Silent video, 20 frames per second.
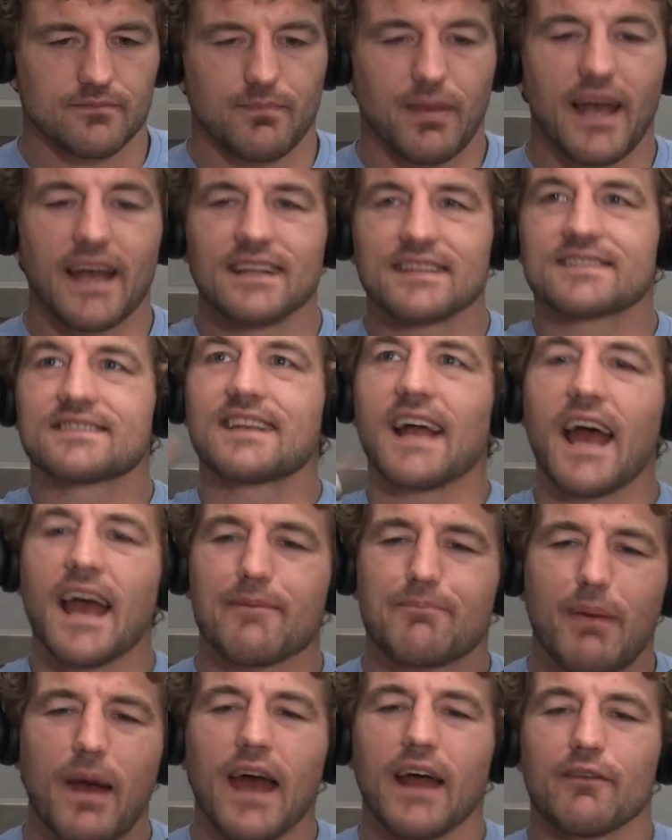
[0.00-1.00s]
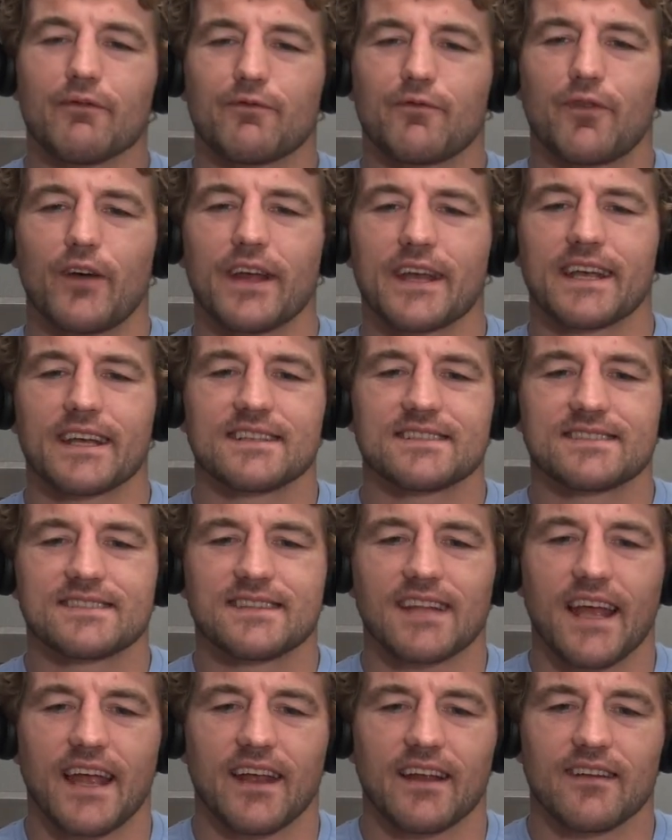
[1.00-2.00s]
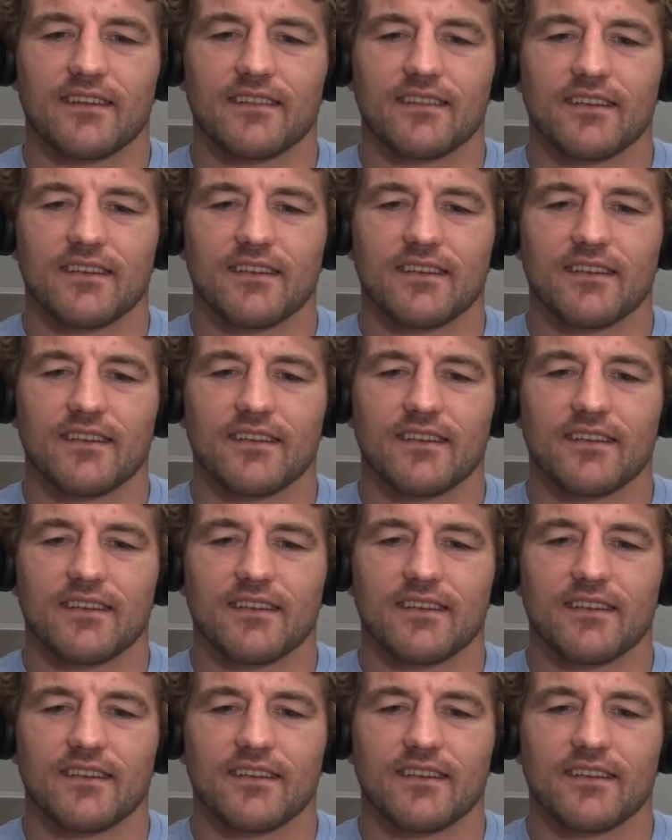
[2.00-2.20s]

Championship. Penn State, Penn freaking State.